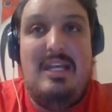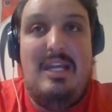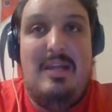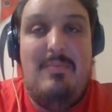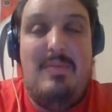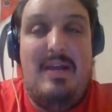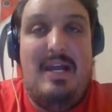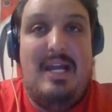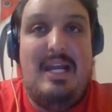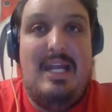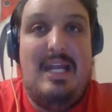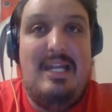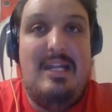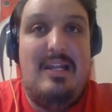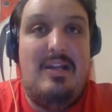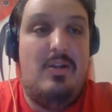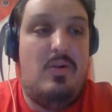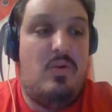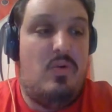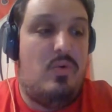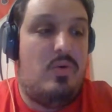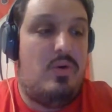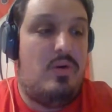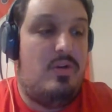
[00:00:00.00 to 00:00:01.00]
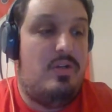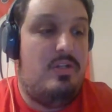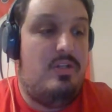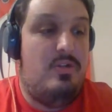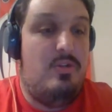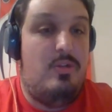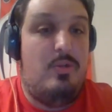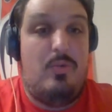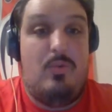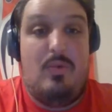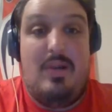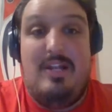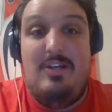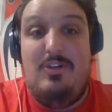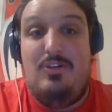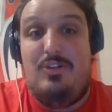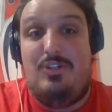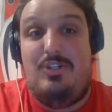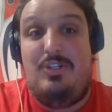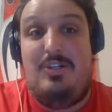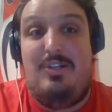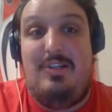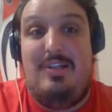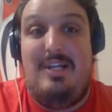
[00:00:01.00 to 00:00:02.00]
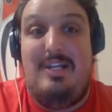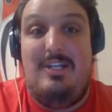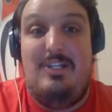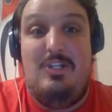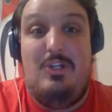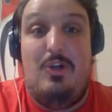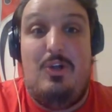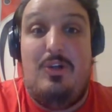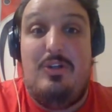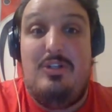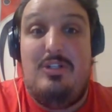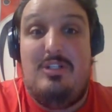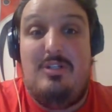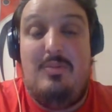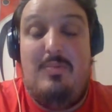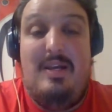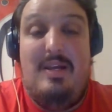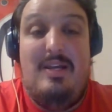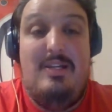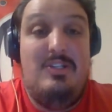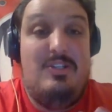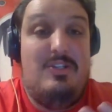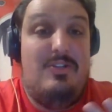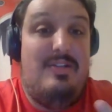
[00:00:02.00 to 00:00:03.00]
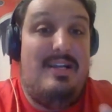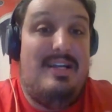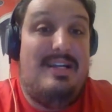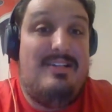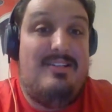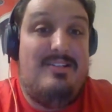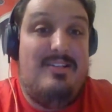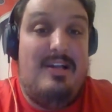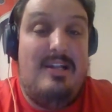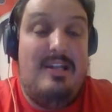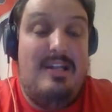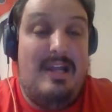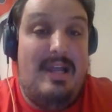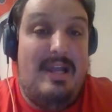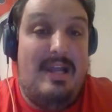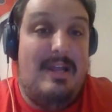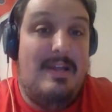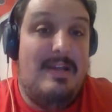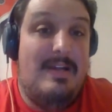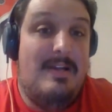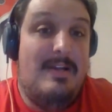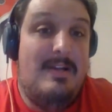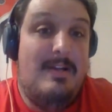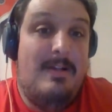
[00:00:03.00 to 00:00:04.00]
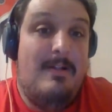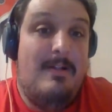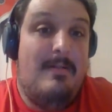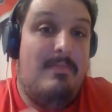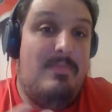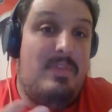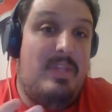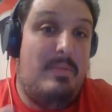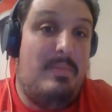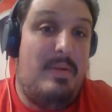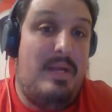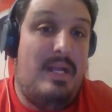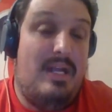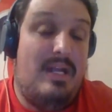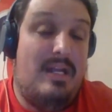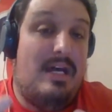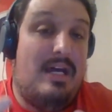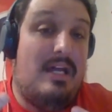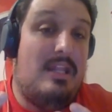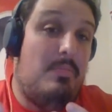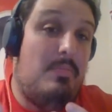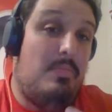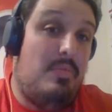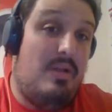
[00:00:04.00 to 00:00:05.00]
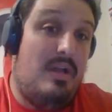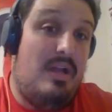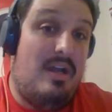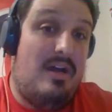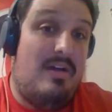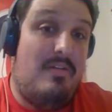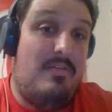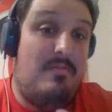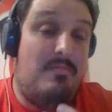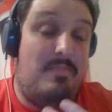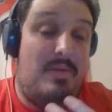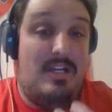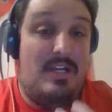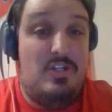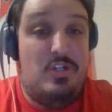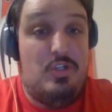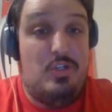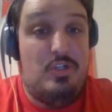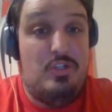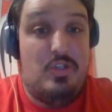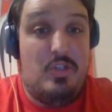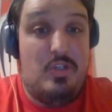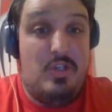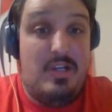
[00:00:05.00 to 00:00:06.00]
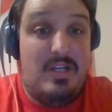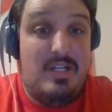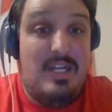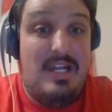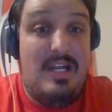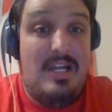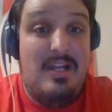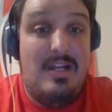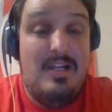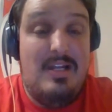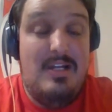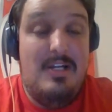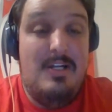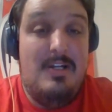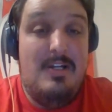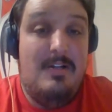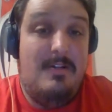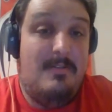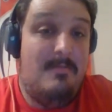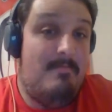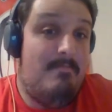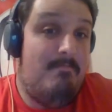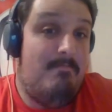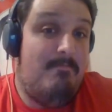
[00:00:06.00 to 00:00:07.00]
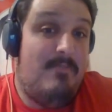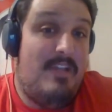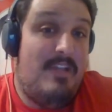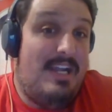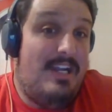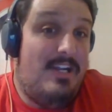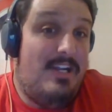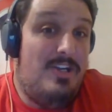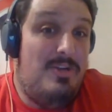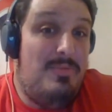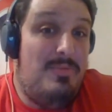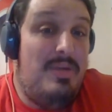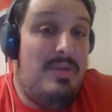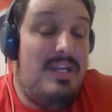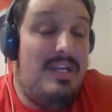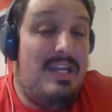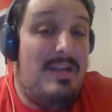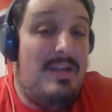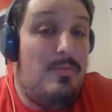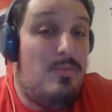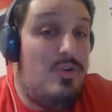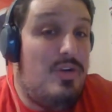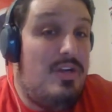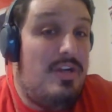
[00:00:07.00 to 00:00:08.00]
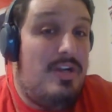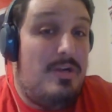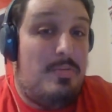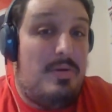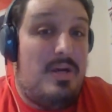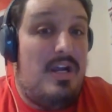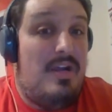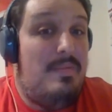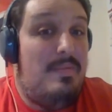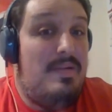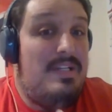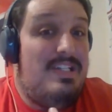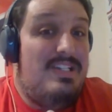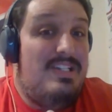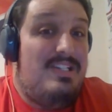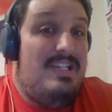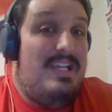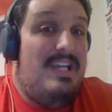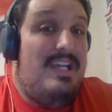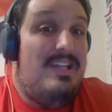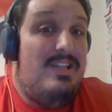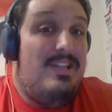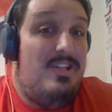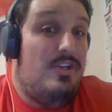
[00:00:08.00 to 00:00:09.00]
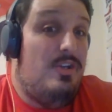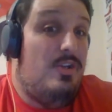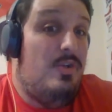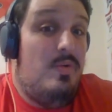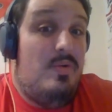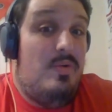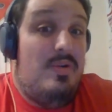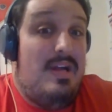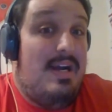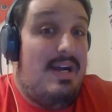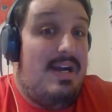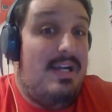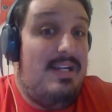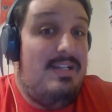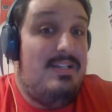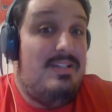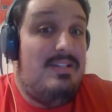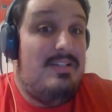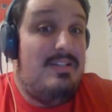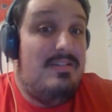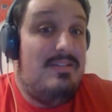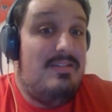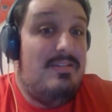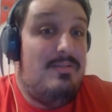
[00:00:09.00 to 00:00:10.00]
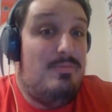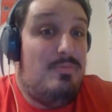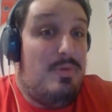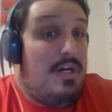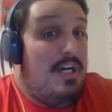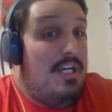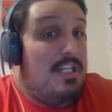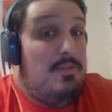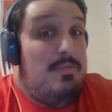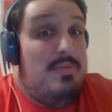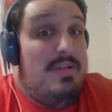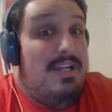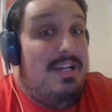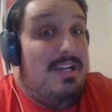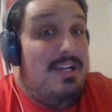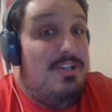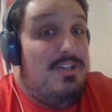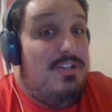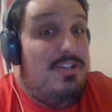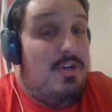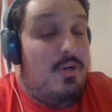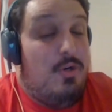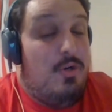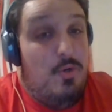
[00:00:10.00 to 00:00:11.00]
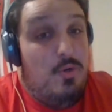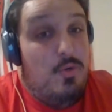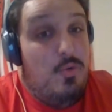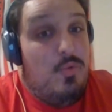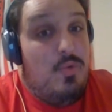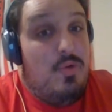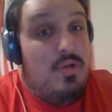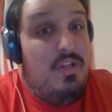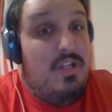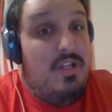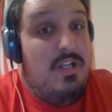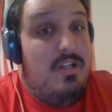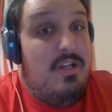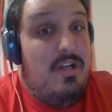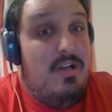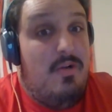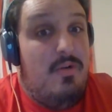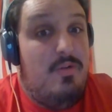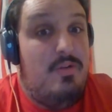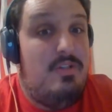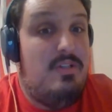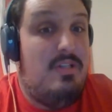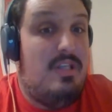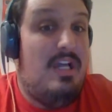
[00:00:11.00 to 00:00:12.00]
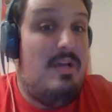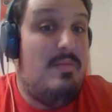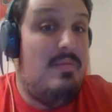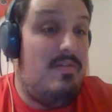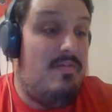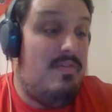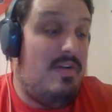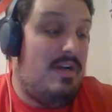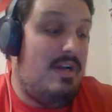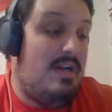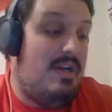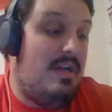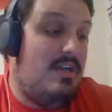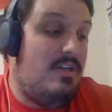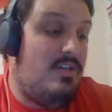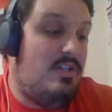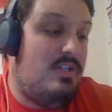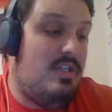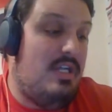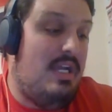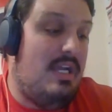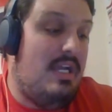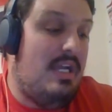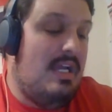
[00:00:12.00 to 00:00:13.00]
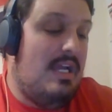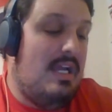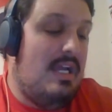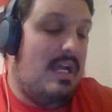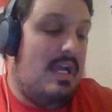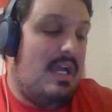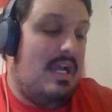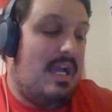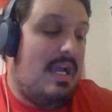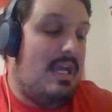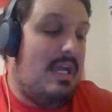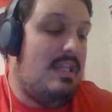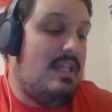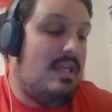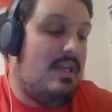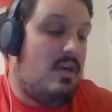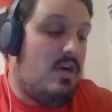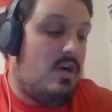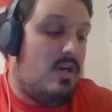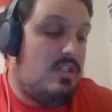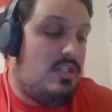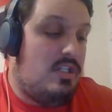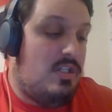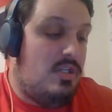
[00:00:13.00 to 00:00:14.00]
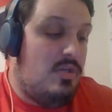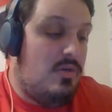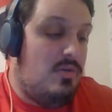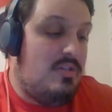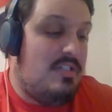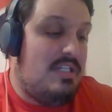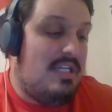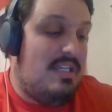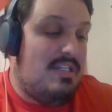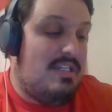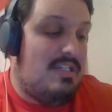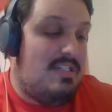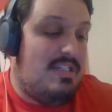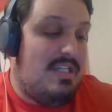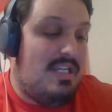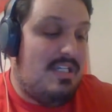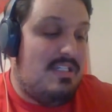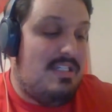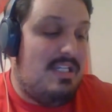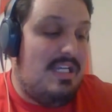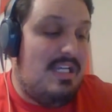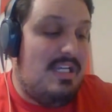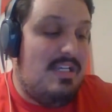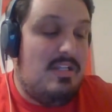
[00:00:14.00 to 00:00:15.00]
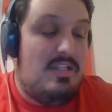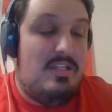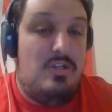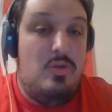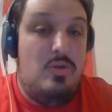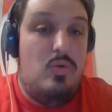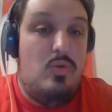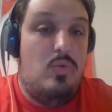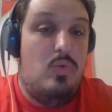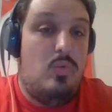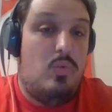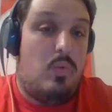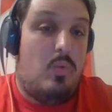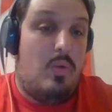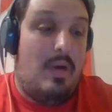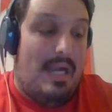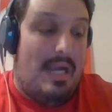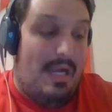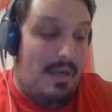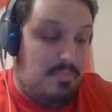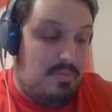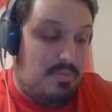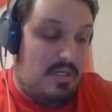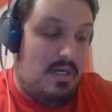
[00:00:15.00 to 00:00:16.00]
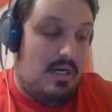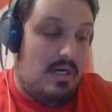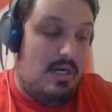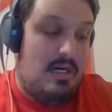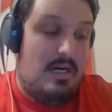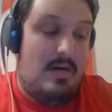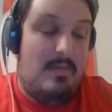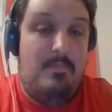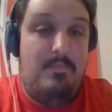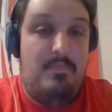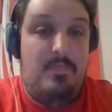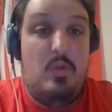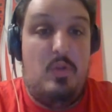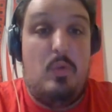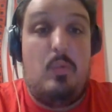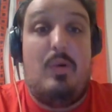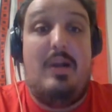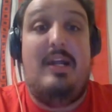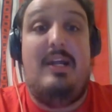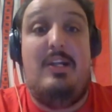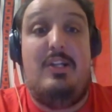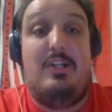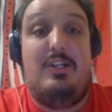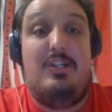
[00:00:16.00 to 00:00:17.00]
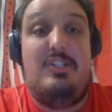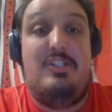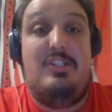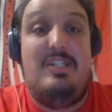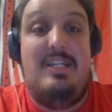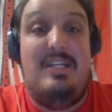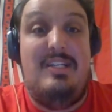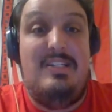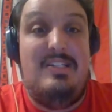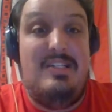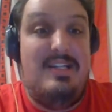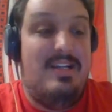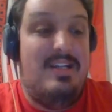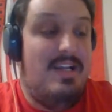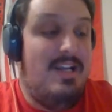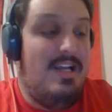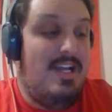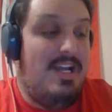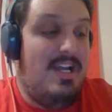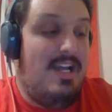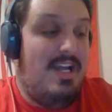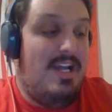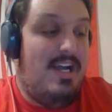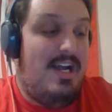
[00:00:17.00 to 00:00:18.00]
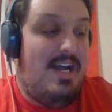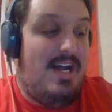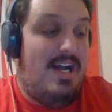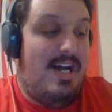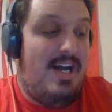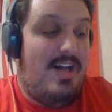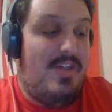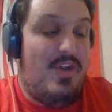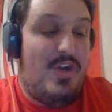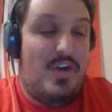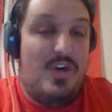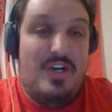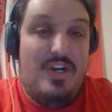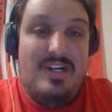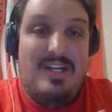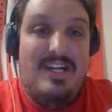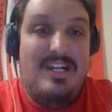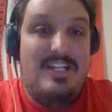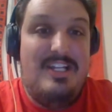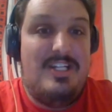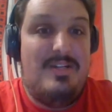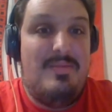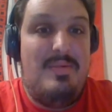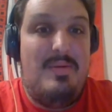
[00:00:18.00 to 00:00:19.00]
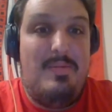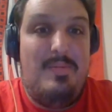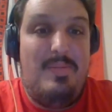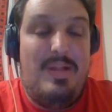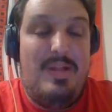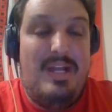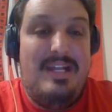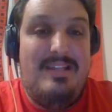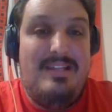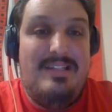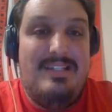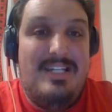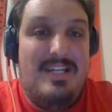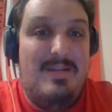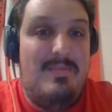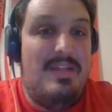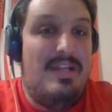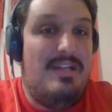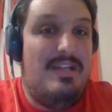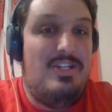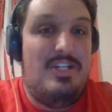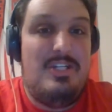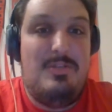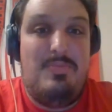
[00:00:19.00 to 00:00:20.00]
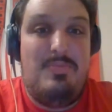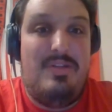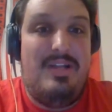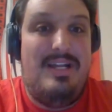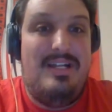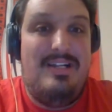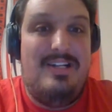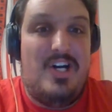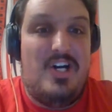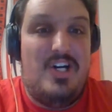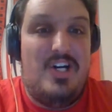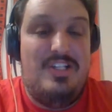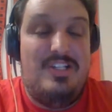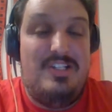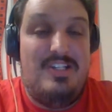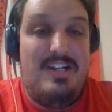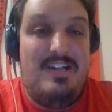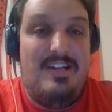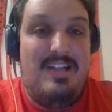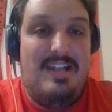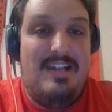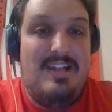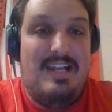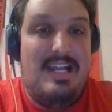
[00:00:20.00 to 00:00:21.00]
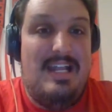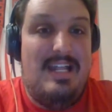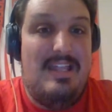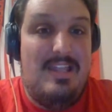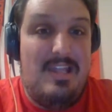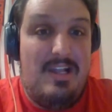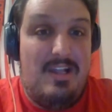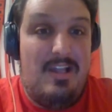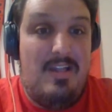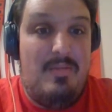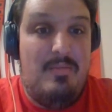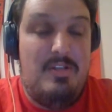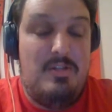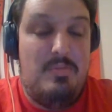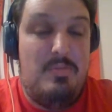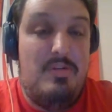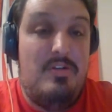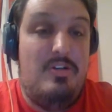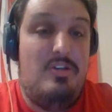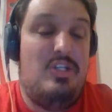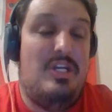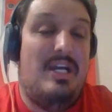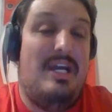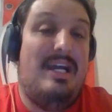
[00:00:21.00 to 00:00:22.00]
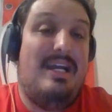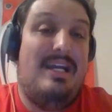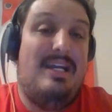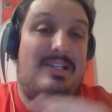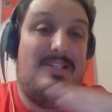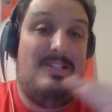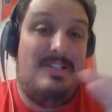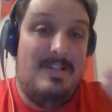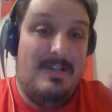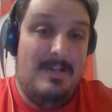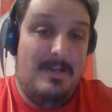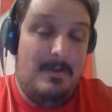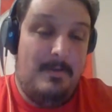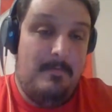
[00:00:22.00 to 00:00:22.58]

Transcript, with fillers: get back in it, or do the Rangers clinch? It all just depends. So next Sunday, depending on how the playoff picture is looking, that could be a game where you could probably see the new guys possibly get a start. Who really knows? That'd be very interesting. And then on Tuesday the sixteenth, to wrap up the regular season, uh, the Hurricanes are going to be playing the team they just played on Sunday night in the Columbus Blue Jackets,